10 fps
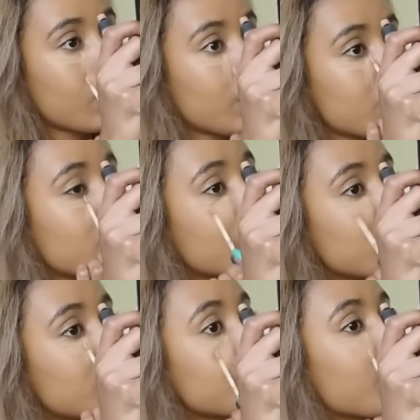it's
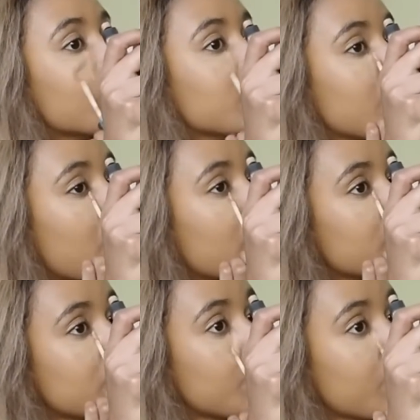nice to just put under the
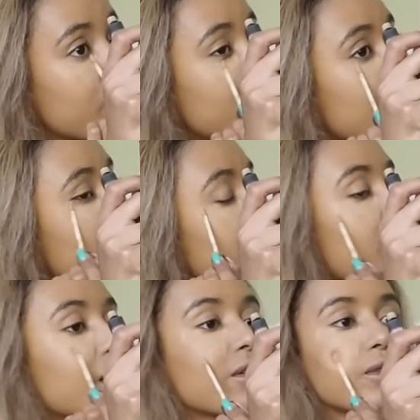eyes to really
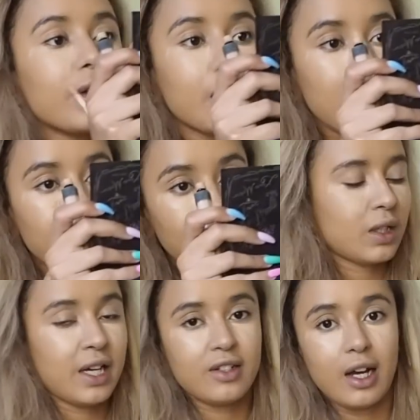brighten everything up.
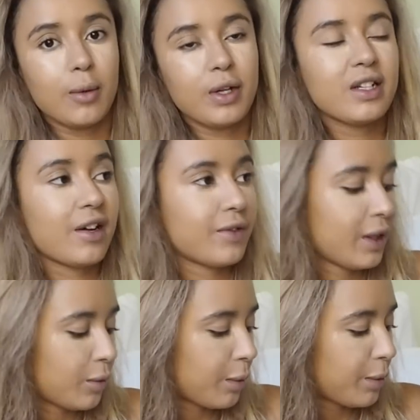And yeah, I blend
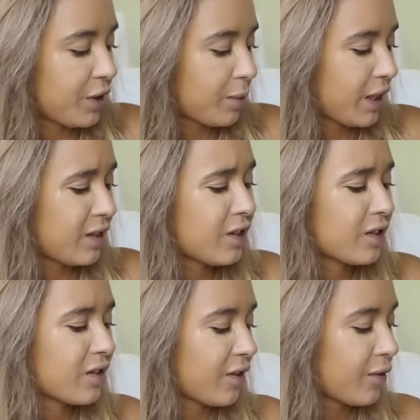everything with my beauty blender
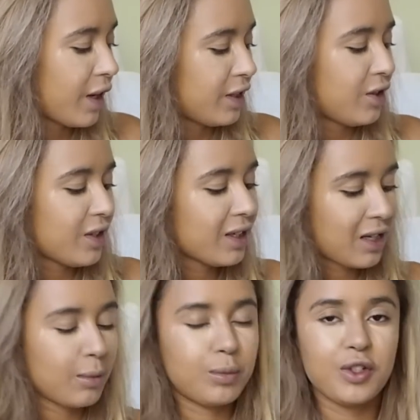just because I find using a
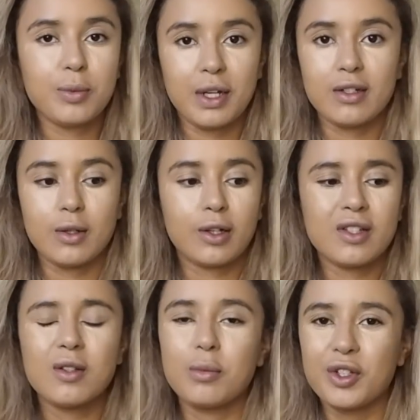damp beauty blender,
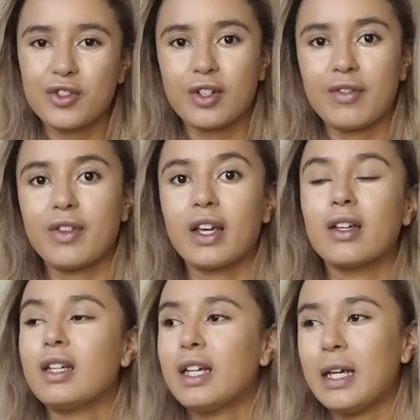because of the moisture and everything,
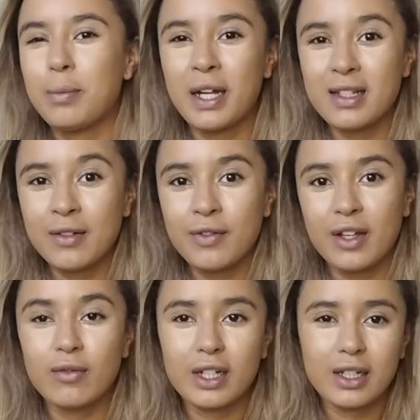it blends
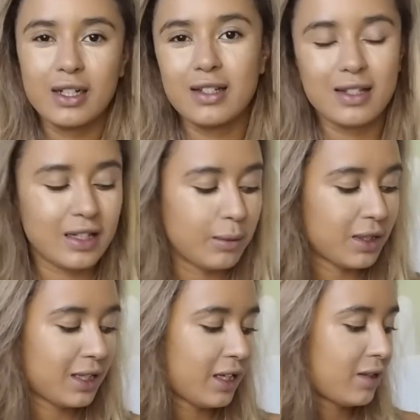everything really nice and
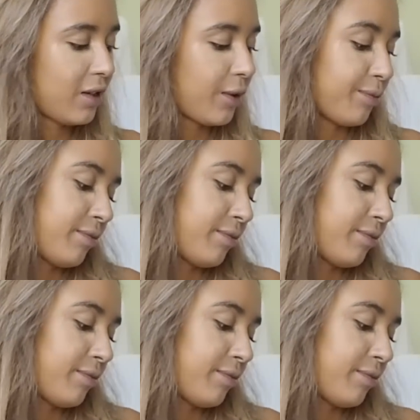seamlessly. So